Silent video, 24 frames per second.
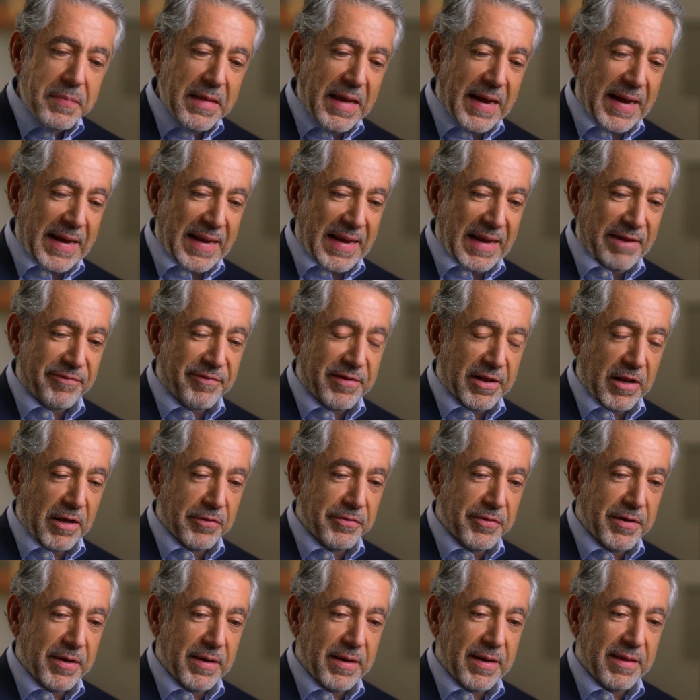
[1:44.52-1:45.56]
I left
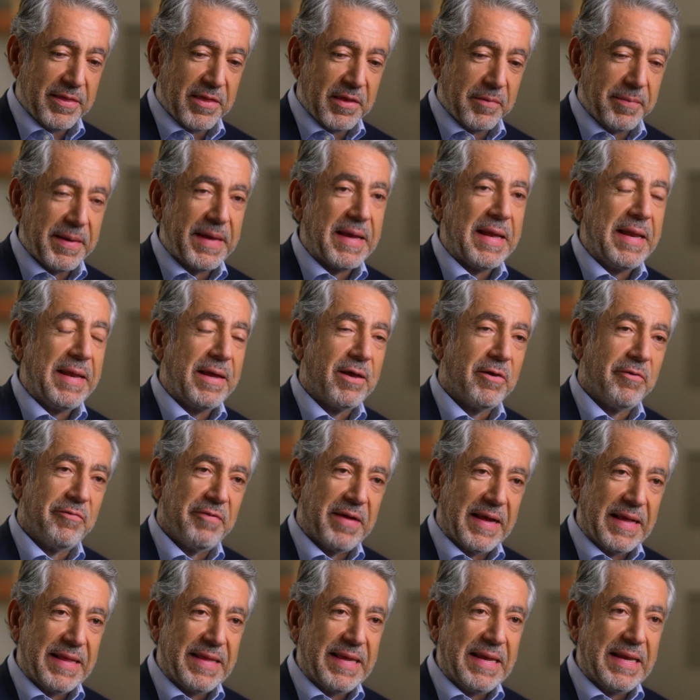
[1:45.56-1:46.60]
London at the beginning of
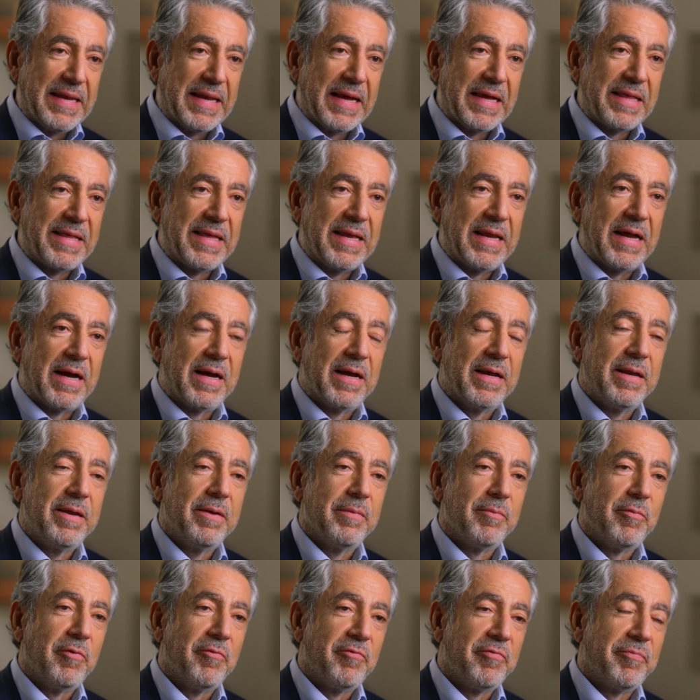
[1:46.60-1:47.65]

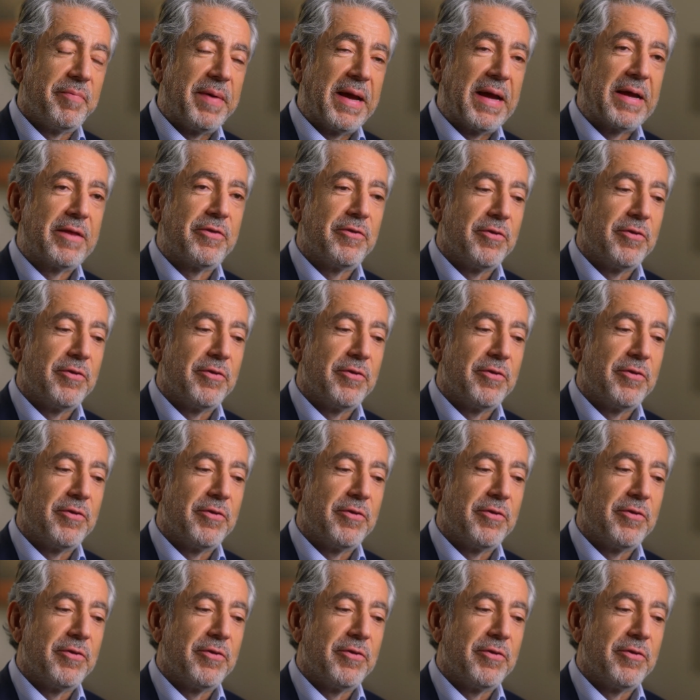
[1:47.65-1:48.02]
1999, moved back to